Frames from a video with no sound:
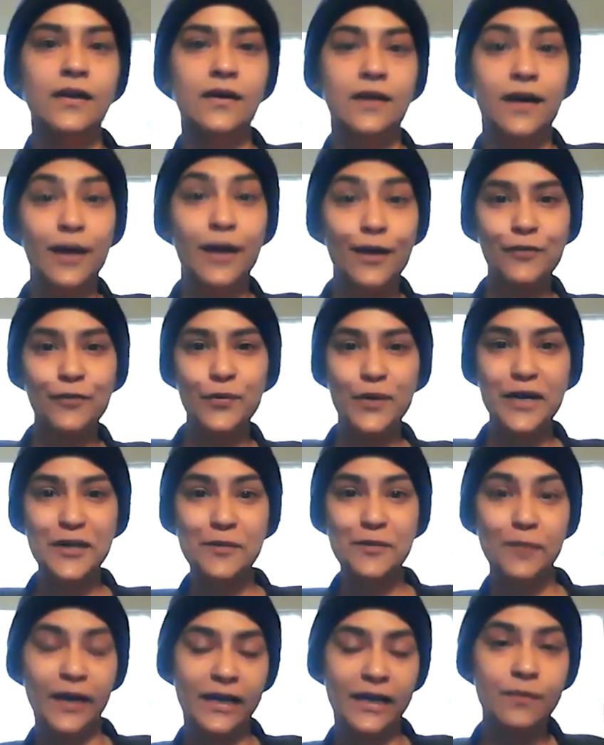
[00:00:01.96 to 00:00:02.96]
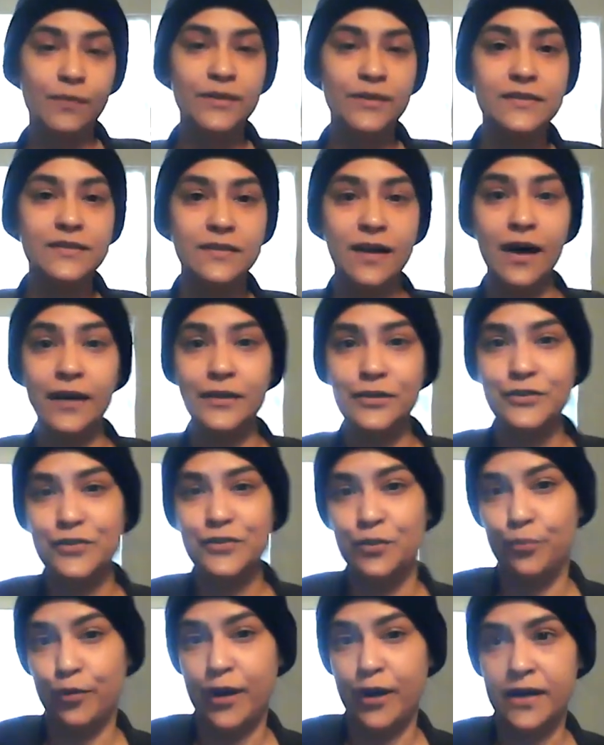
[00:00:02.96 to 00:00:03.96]
Hi everyone, my name is Nadia
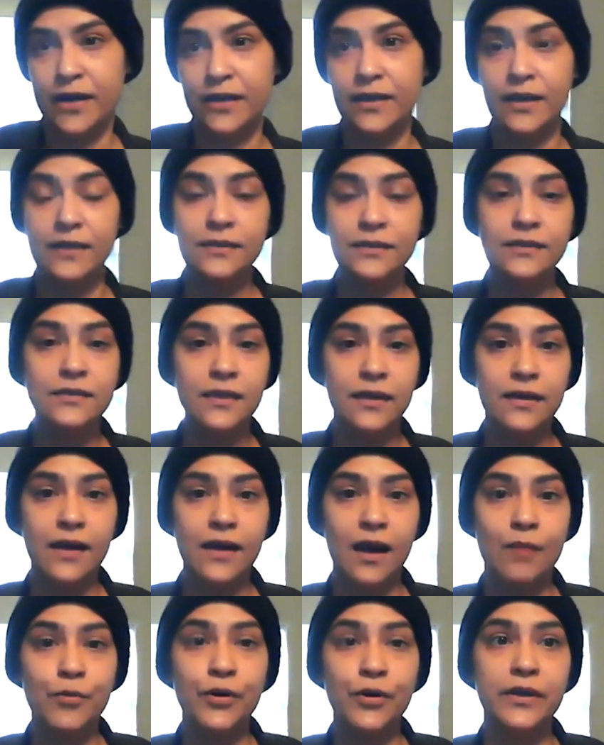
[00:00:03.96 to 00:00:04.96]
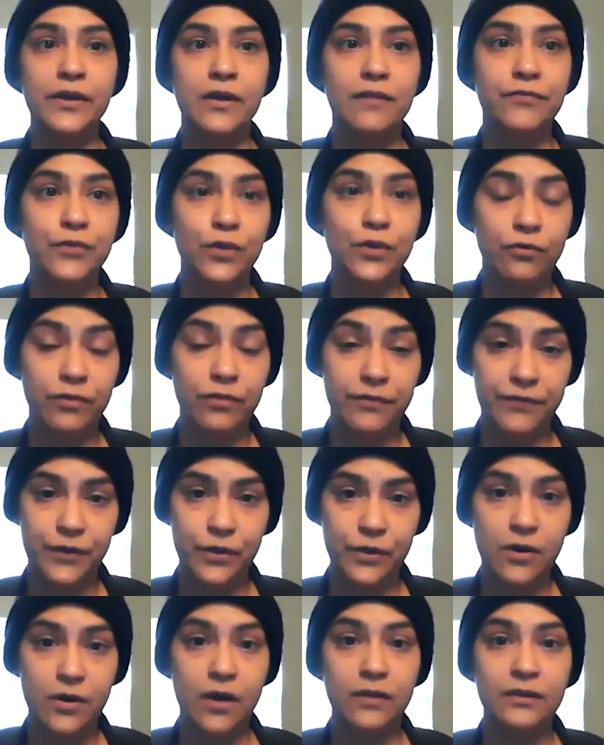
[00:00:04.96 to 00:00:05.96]
Subratie, and today I'm going to give you a
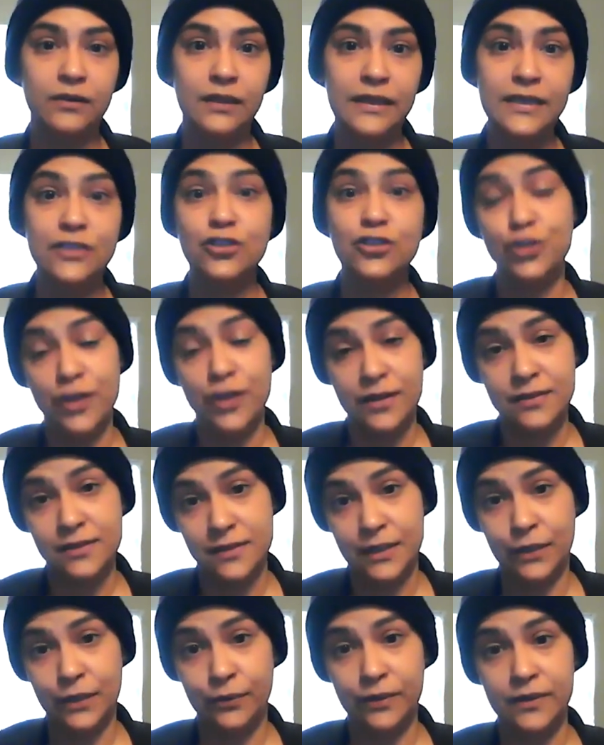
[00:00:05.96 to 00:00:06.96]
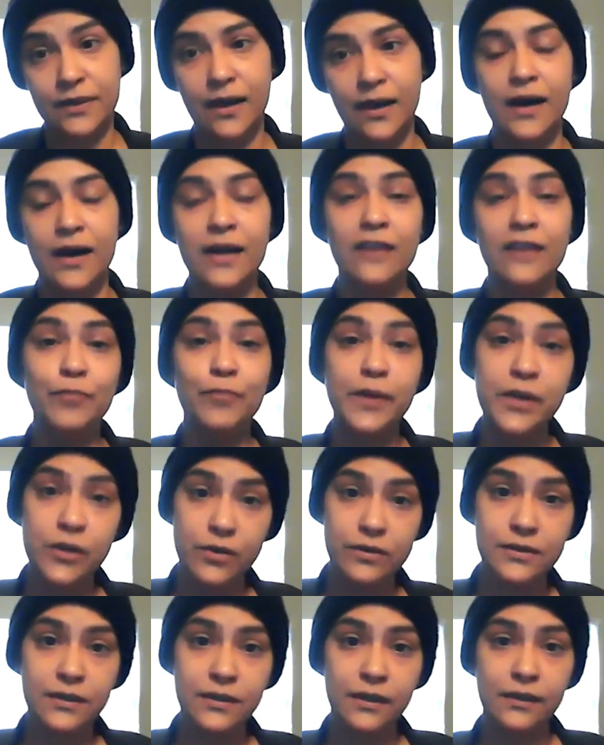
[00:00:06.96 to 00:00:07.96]
review on Lead Gen Secret. I have been
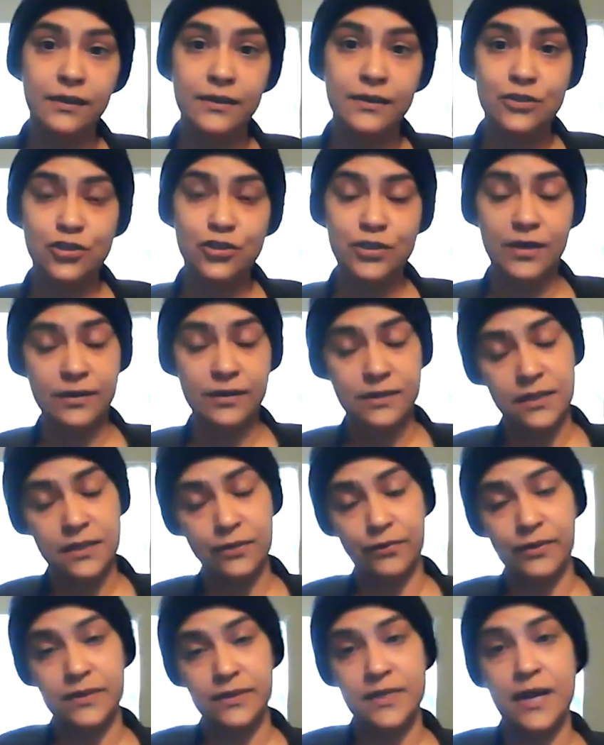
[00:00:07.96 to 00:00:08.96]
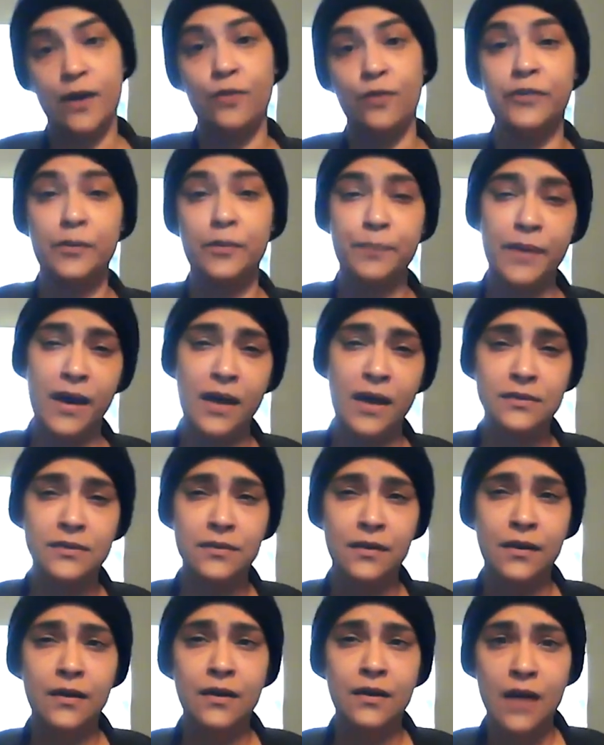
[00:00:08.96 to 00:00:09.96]
using Lead Gen Secret now for the past
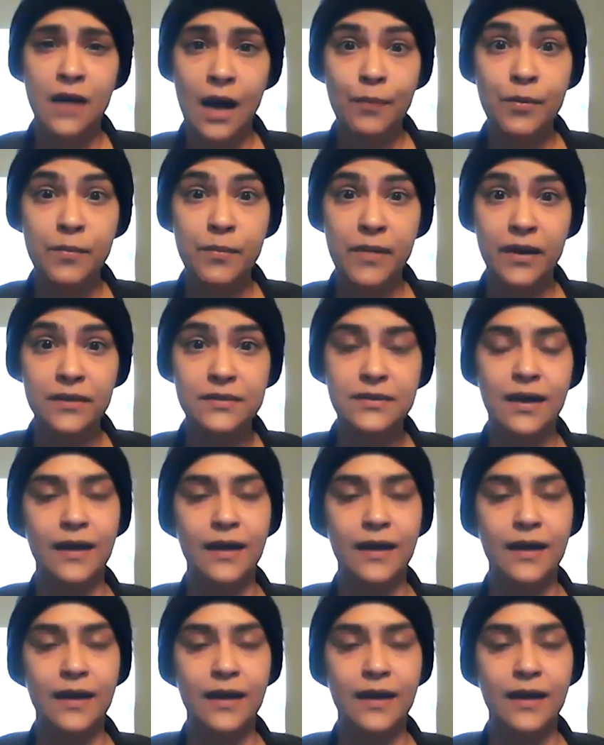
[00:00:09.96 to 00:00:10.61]
couple months.